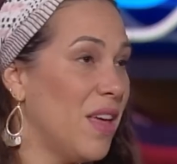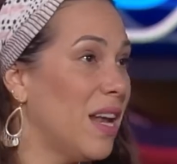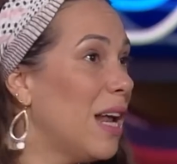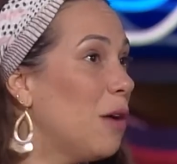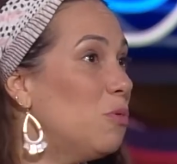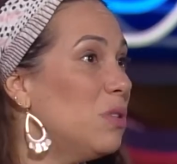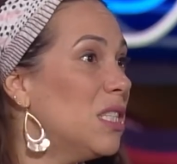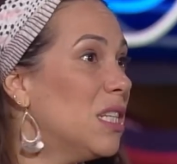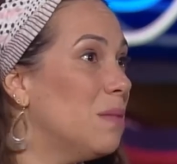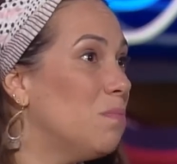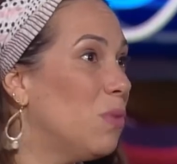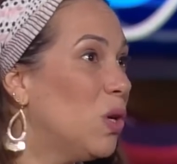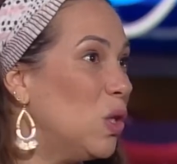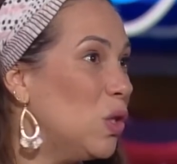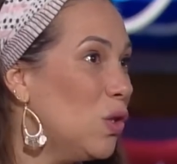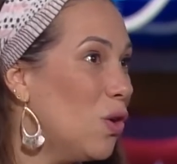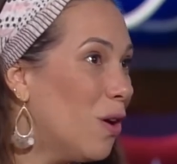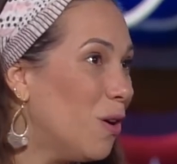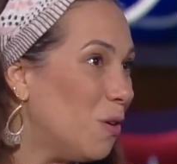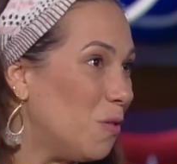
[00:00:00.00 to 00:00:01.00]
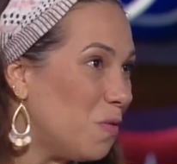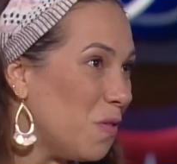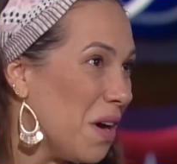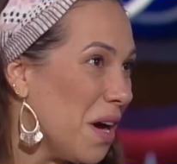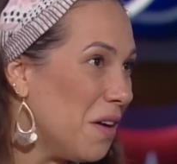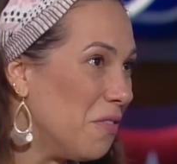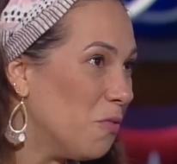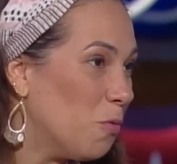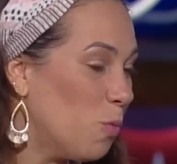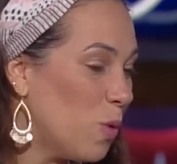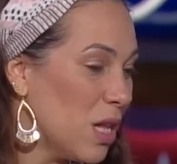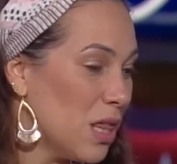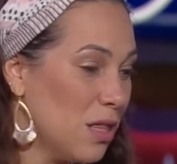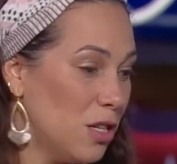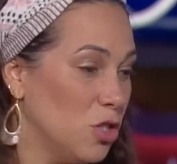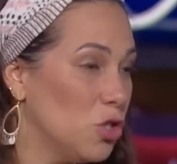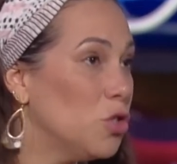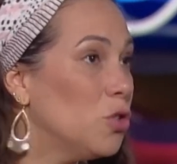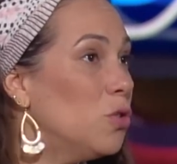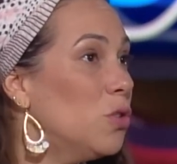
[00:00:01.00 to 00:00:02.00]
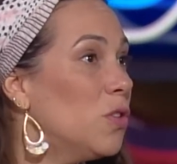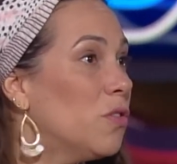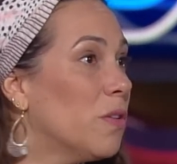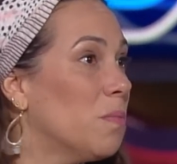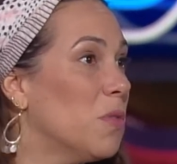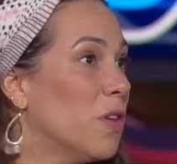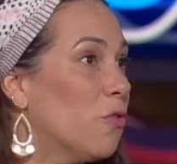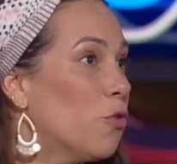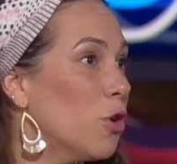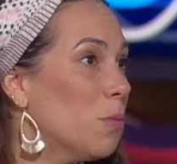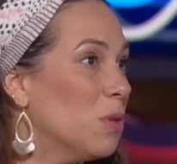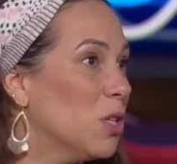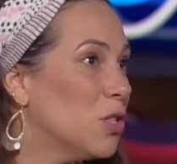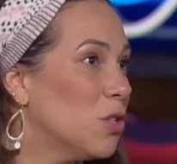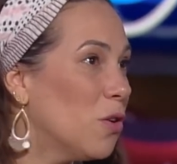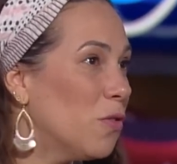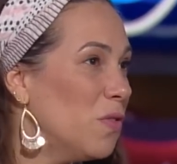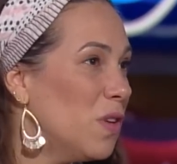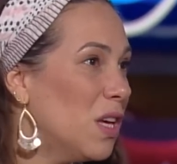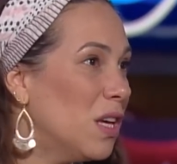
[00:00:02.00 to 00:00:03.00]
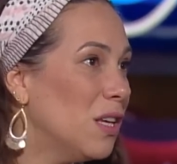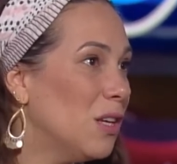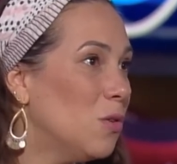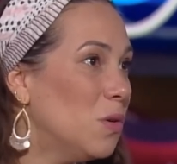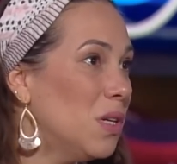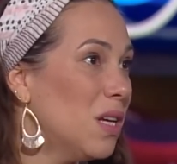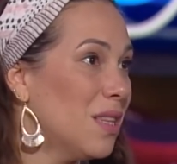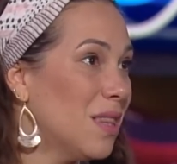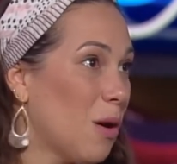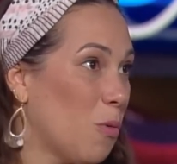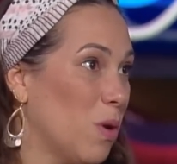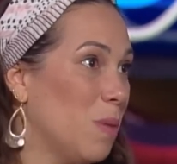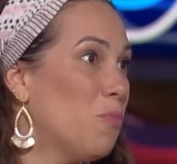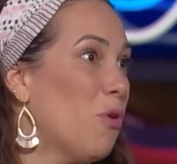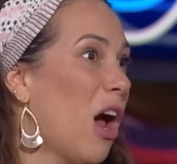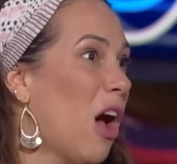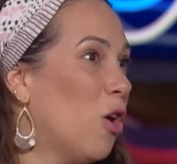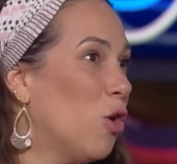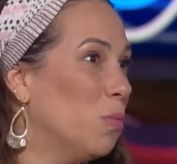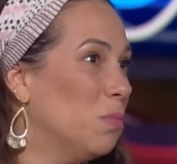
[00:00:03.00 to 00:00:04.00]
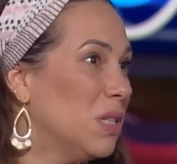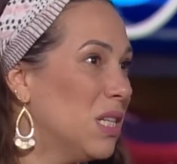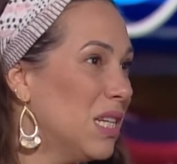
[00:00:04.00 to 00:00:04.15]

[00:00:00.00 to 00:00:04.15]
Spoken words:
then I was in Moldova with Jews from the former Soviet Union that we brought home